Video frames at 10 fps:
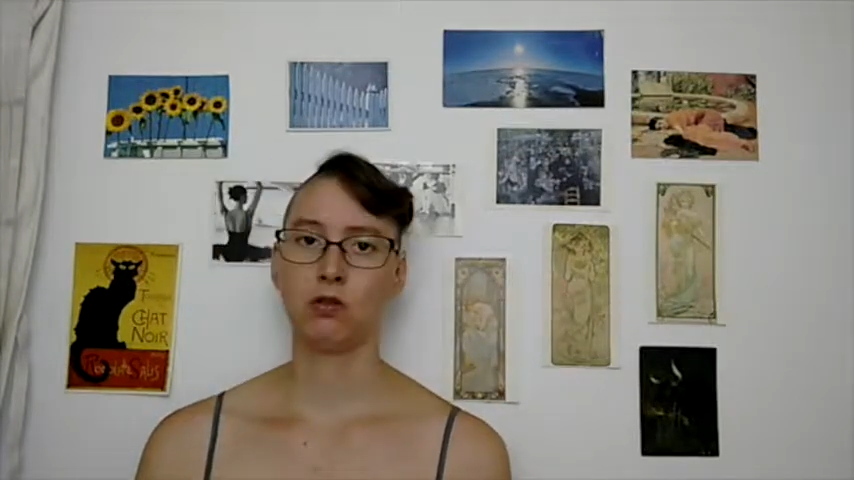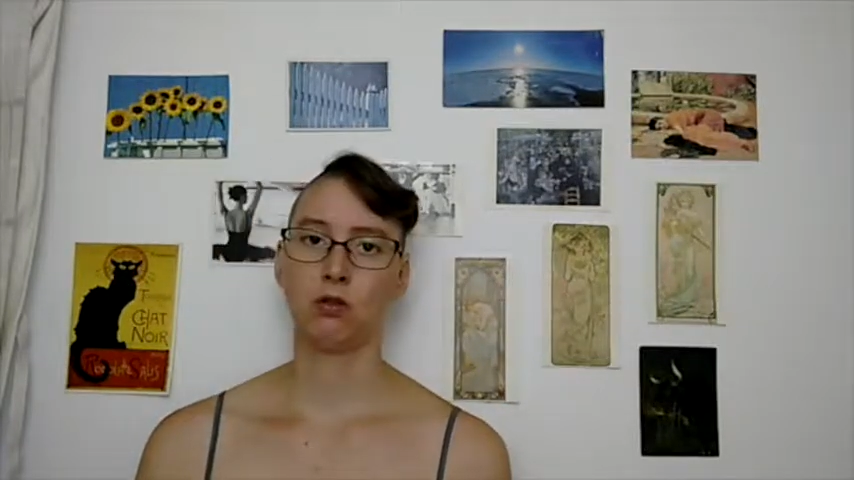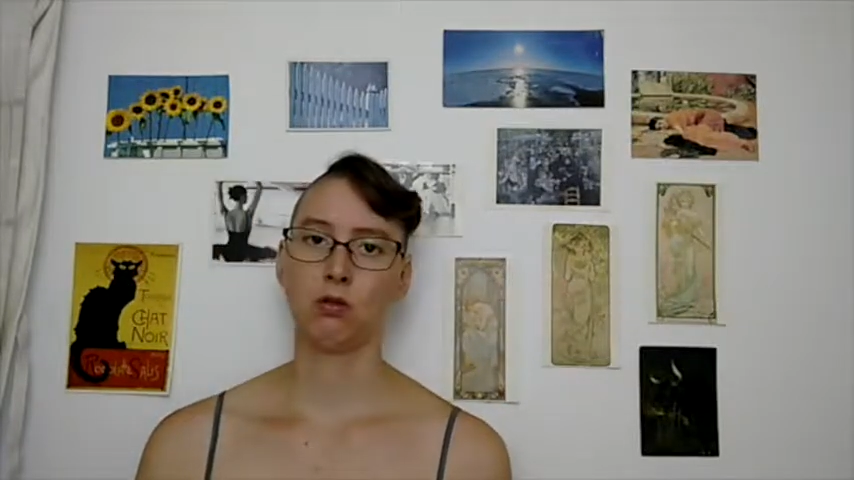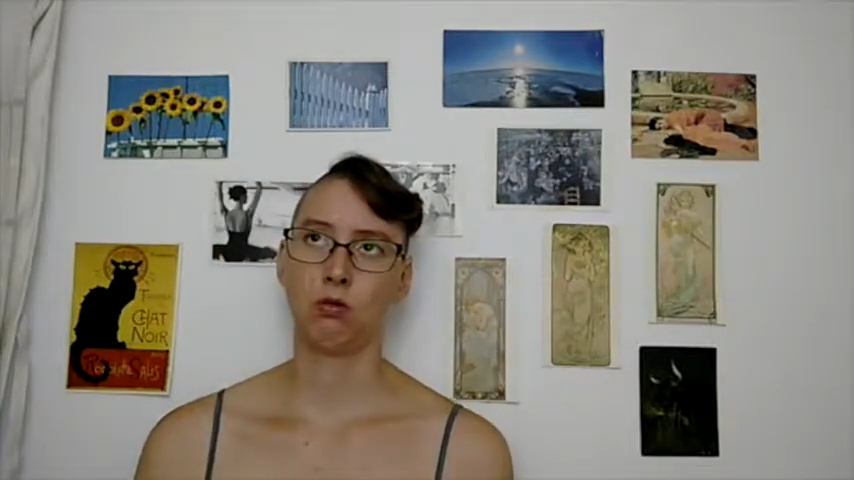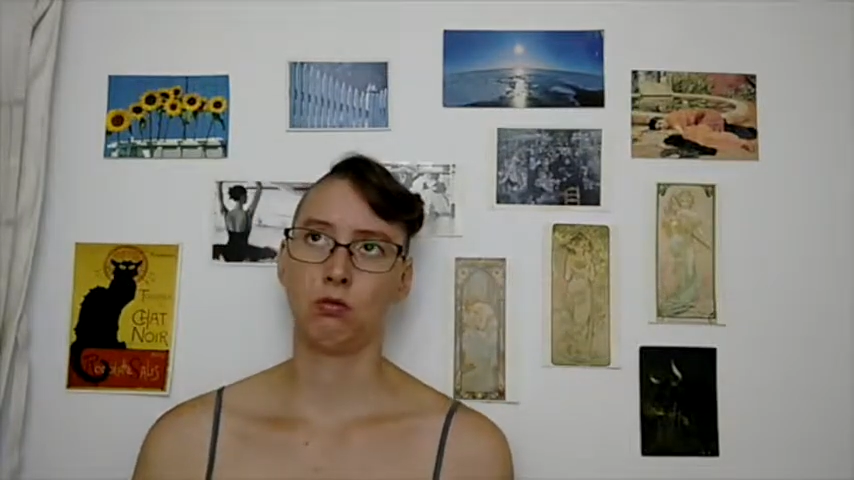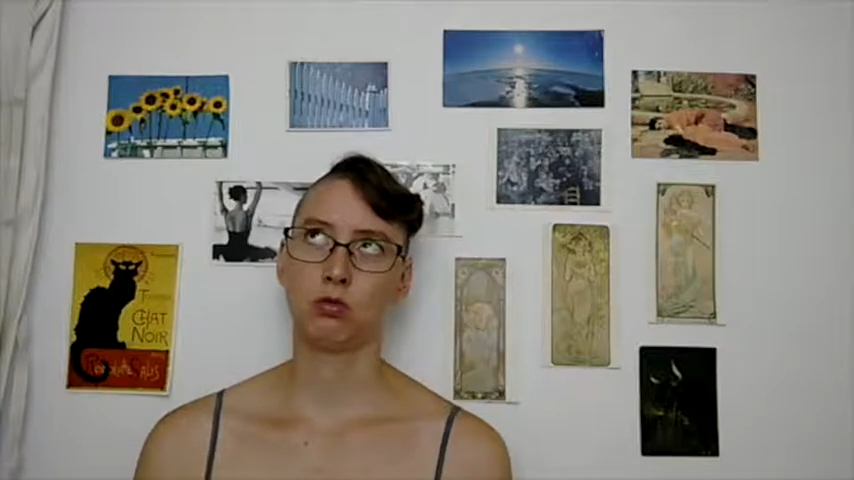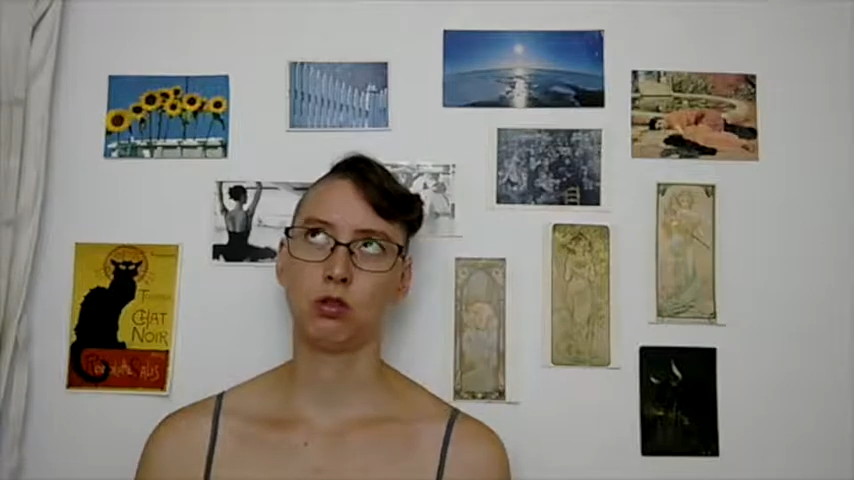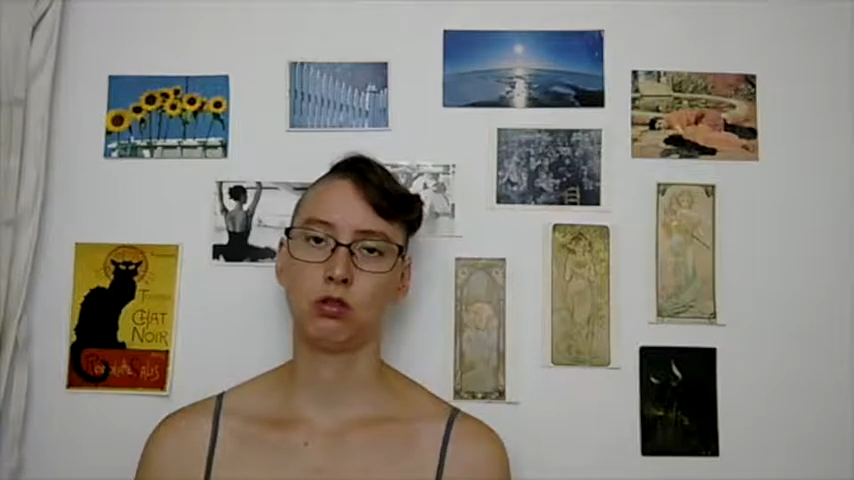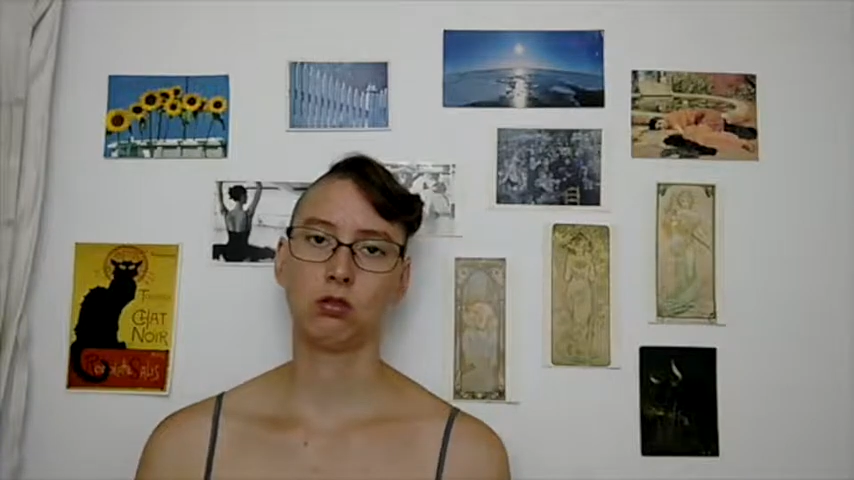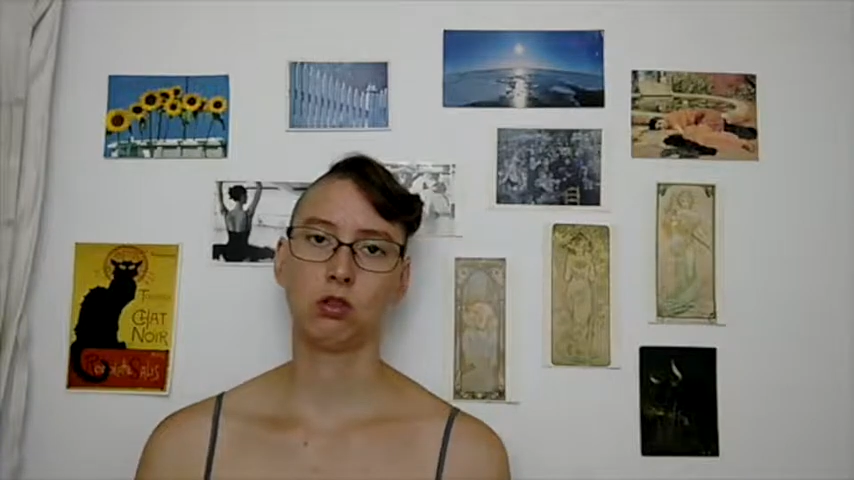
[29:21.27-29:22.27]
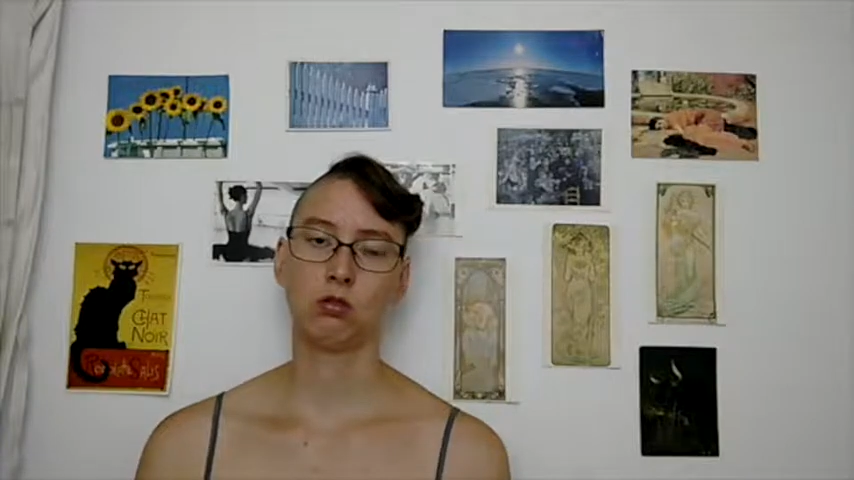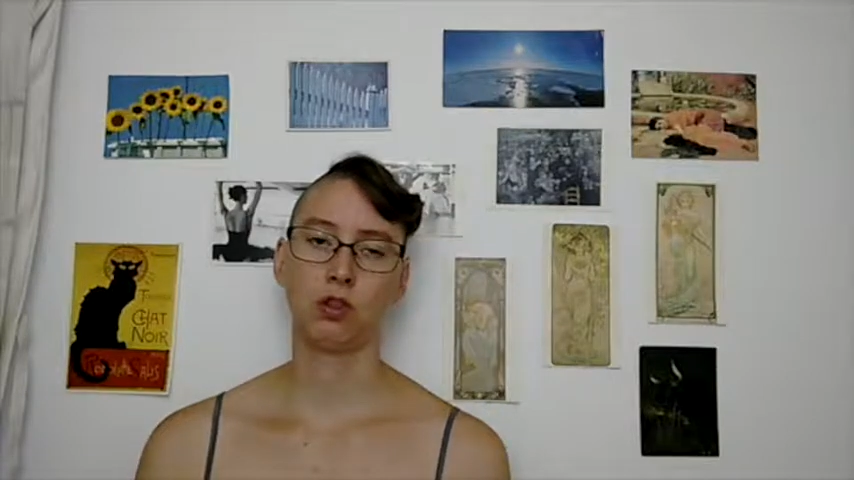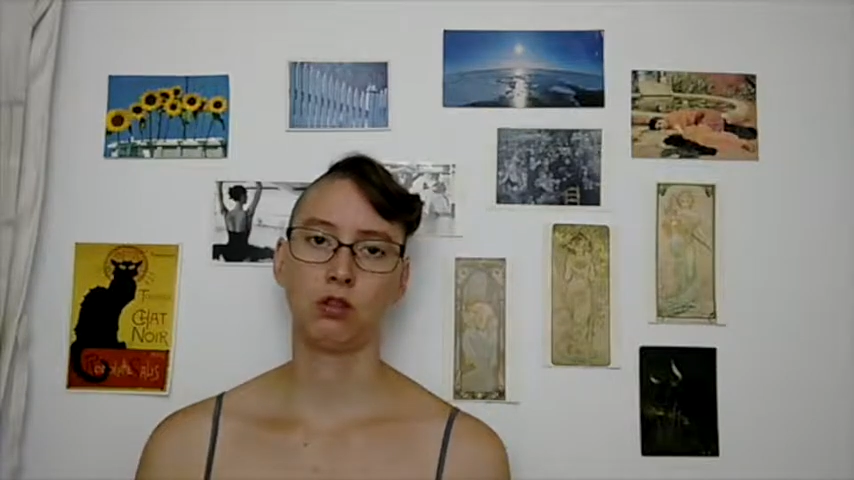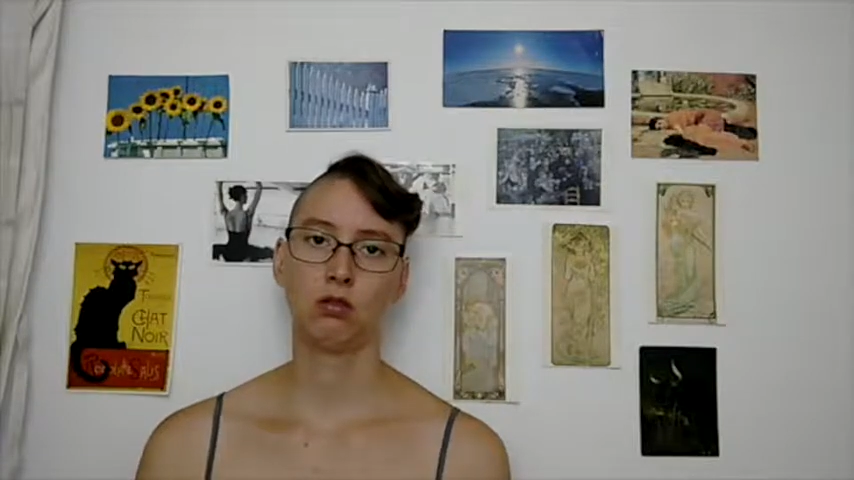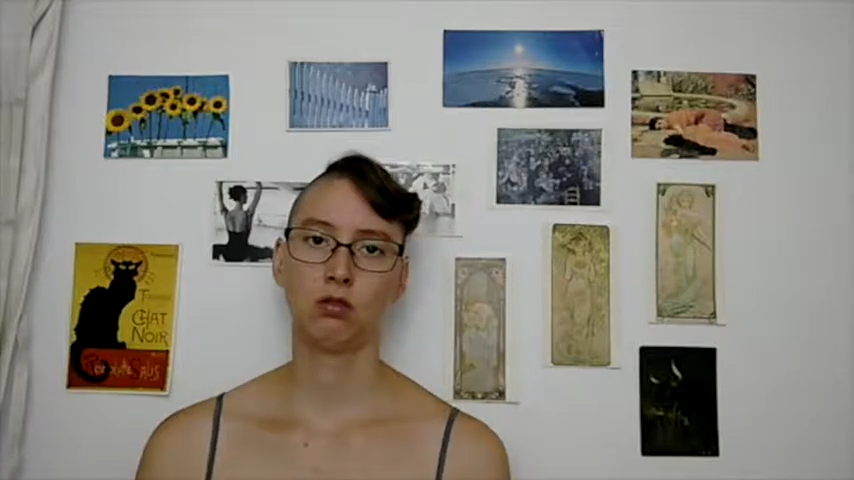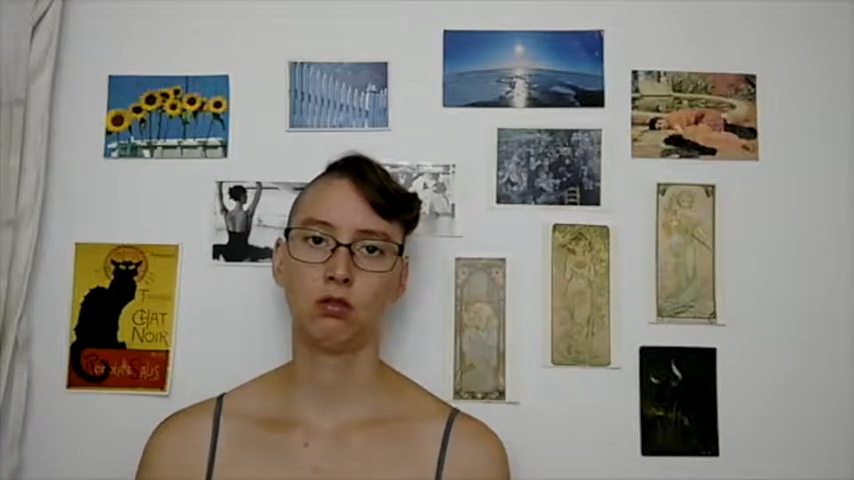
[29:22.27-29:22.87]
so I'm just giving